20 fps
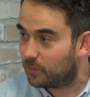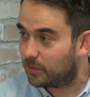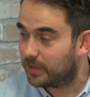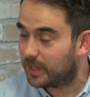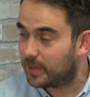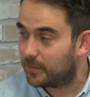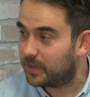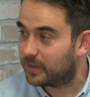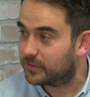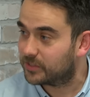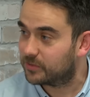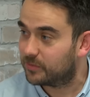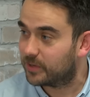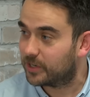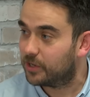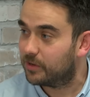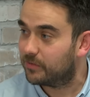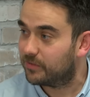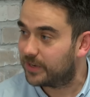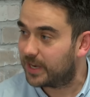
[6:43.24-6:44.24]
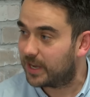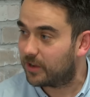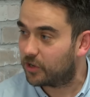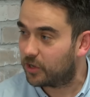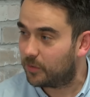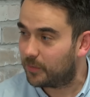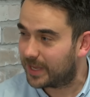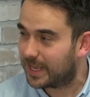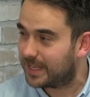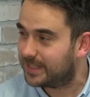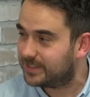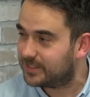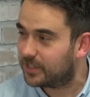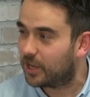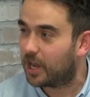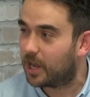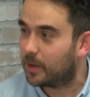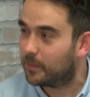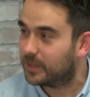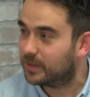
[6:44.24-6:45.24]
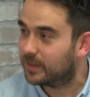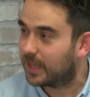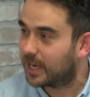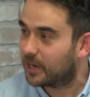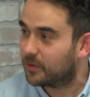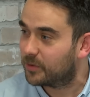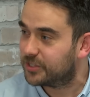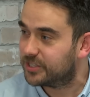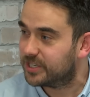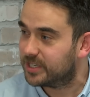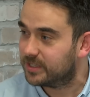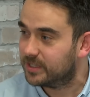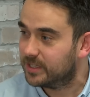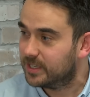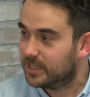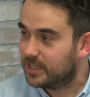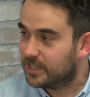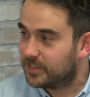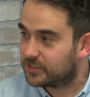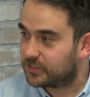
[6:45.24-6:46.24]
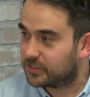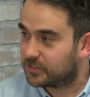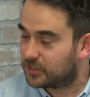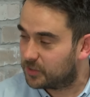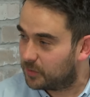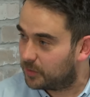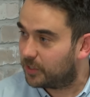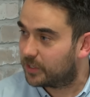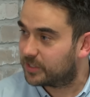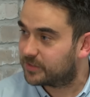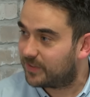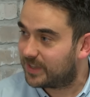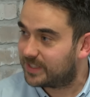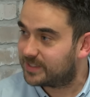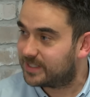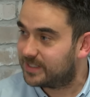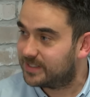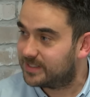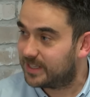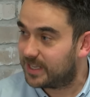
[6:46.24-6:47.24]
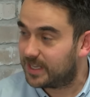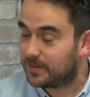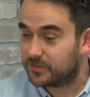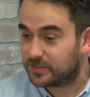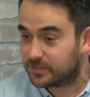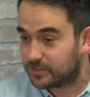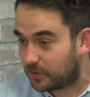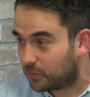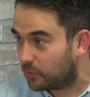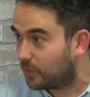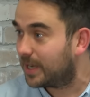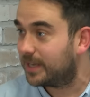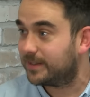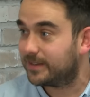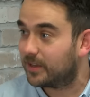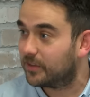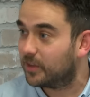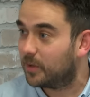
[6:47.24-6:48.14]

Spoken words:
Will they be able to recover now, come again? Derby languishing. Mm. So two of those fancy teams are right